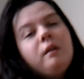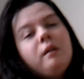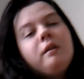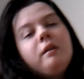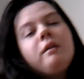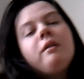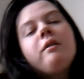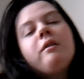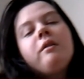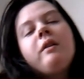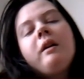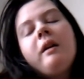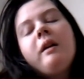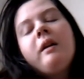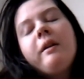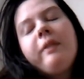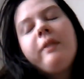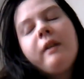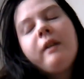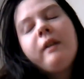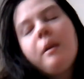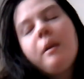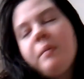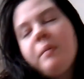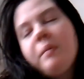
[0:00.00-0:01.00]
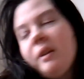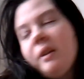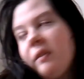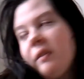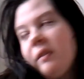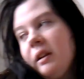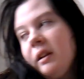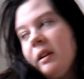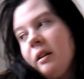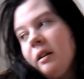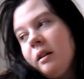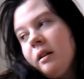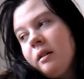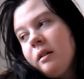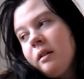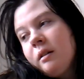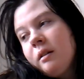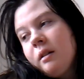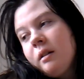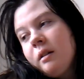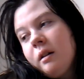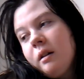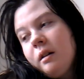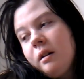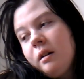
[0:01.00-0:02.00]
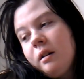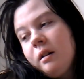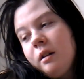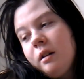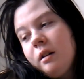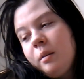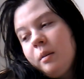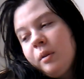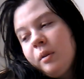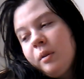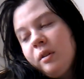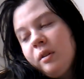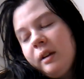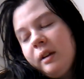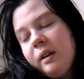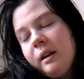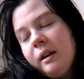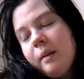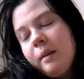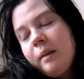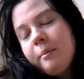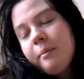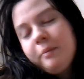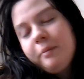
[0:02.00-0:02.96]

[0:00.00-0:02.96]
Okay, I think I'm definitely done. I'm gonna go take a nap.